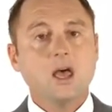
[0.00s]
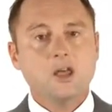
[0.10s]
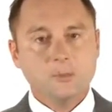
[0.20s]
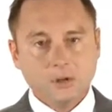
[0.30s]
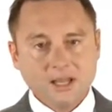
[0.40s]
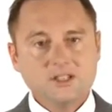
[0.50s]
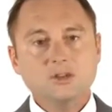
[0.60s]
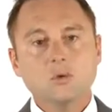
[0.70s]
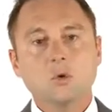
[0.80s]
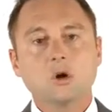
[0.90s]
and place
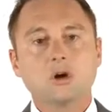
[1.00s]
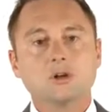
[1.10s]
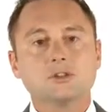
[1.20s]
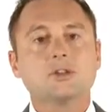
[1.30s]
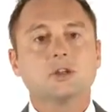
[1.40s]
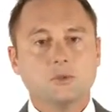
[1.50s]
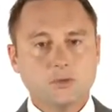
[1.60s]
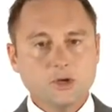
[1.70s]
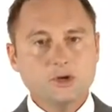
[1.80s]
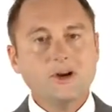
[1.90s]
the words
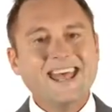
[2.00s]
Computer